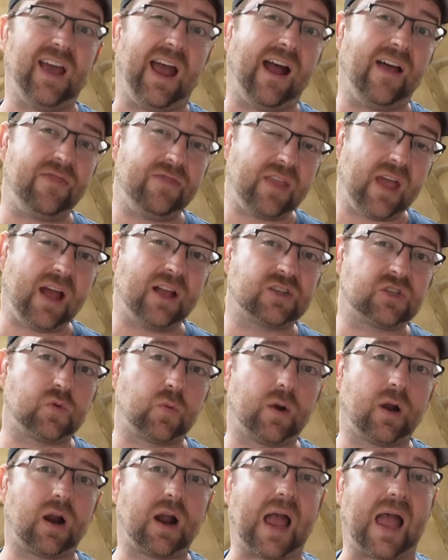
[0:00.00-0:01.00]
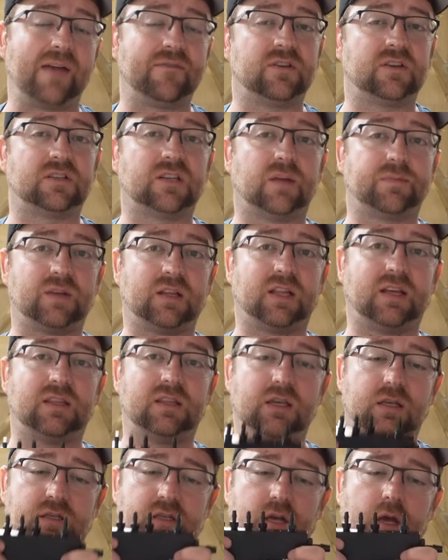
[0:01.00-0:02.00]
And that's where having something like
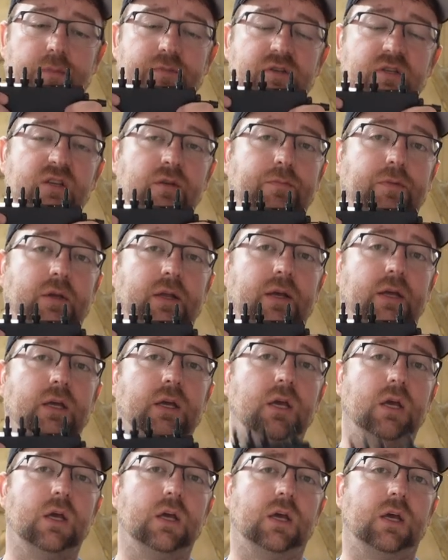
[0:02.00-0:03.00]
this comes into play,